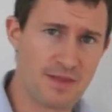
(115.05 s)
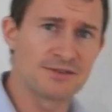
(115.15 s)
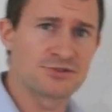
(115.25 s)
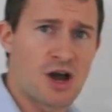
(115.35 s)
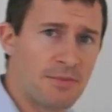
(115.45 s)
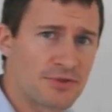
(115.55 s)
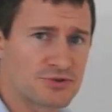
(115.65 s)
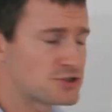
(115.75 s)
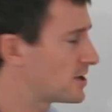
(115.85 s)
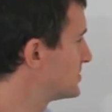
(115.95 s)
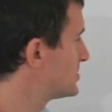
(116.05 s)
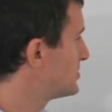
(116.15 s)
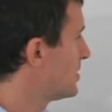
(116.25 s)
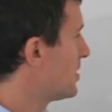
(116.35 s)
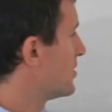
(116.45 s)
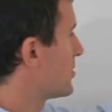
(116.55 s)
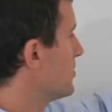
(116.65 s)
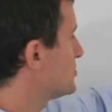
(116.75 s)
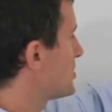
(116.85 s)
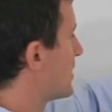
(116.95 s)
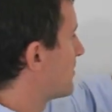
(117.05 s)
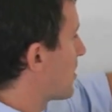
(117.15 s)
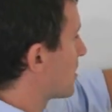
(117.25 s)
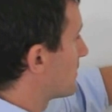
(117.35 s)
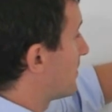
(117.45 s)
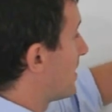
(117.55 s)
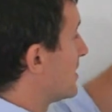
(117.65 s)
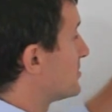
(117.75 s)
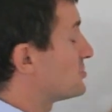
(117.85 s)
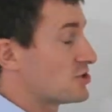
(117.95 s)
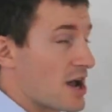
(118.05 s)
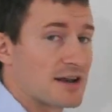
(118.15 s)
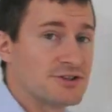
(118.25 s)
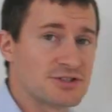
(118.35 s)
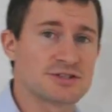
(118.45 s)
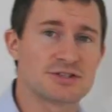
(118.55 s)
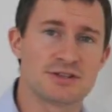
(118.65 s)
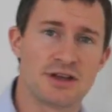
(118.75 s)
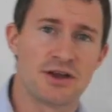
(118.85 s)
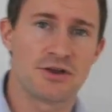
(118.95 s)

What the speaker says: On top of those changes, you also have a lot of challenges.